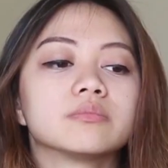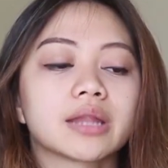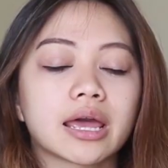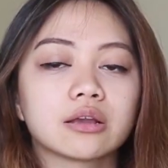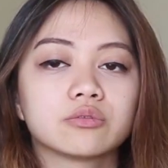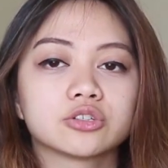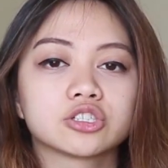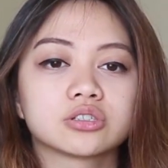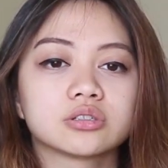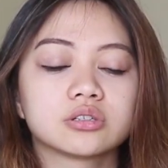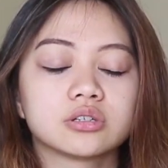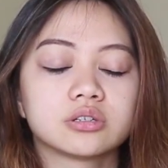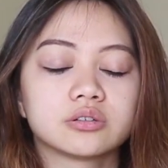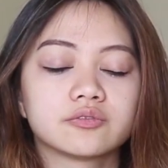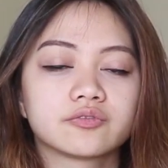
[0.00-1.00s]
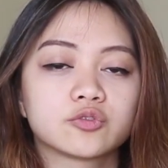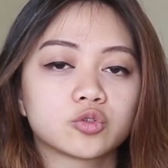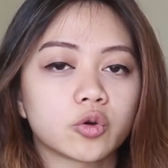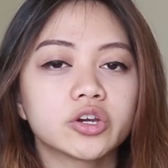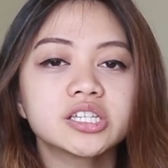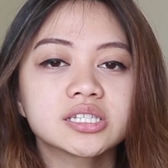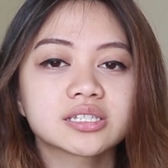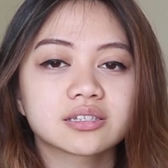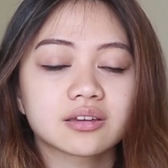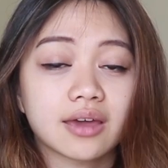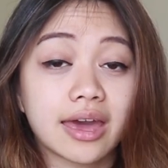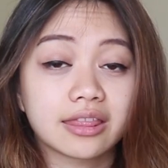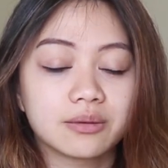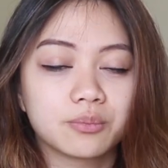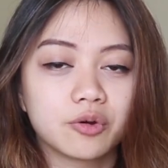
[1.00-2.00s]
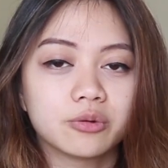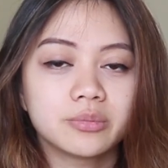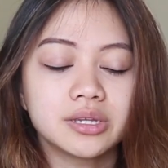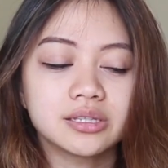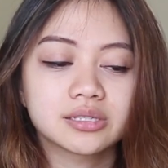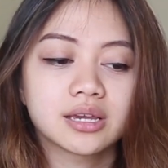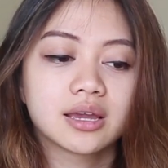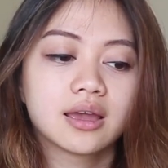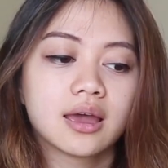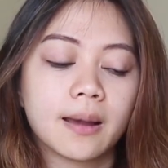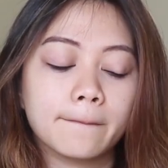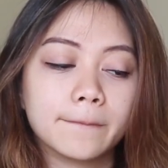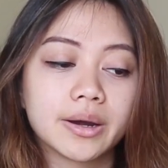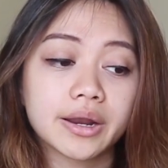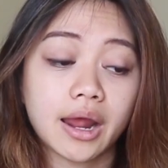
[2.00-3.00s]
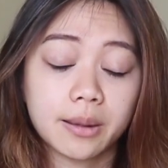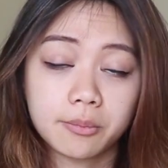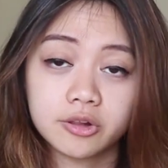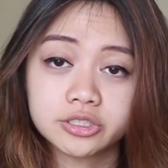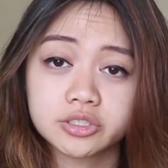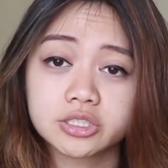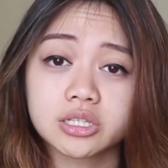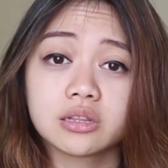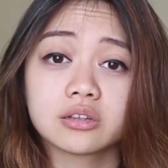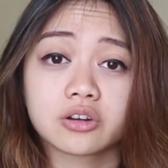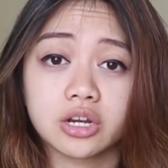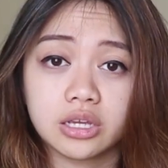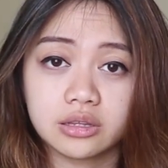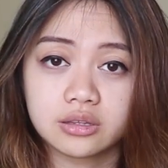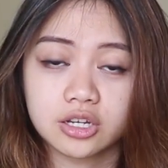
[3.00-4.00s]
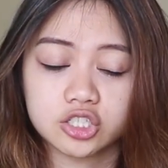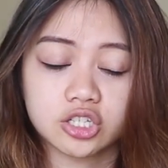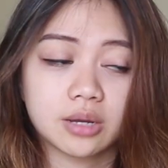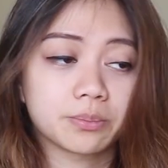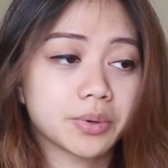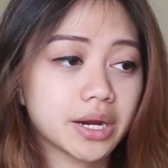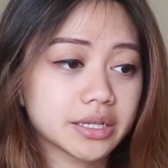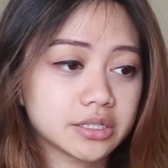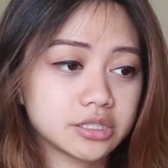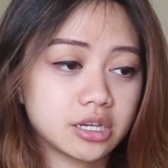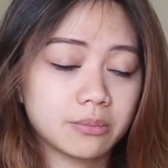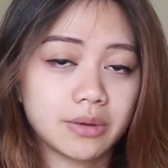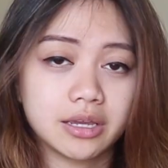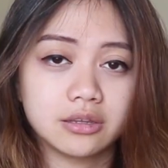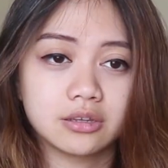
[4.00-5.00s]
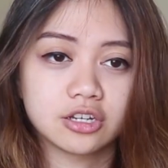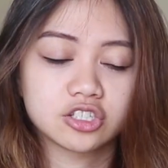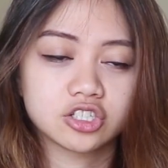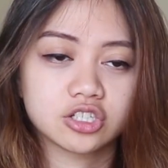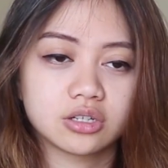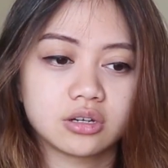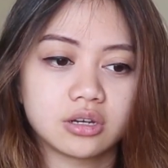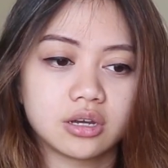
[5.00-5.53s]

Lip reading: language of choice at the moment, but I'm also still learning Dutch. I'm practicing my Dutch,